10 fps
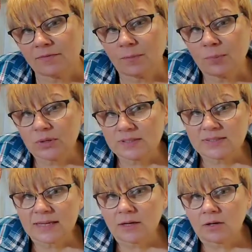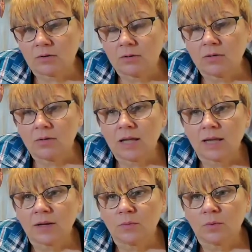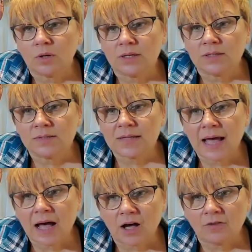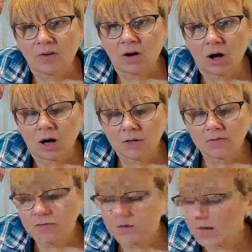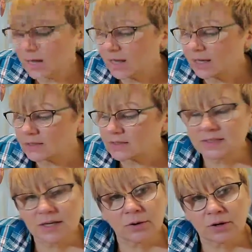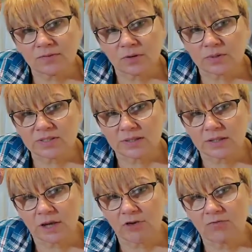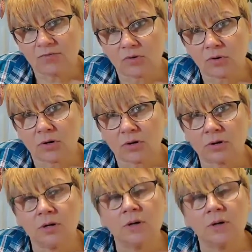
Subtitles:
they did have a book sale, and it was half off. And so if it was in there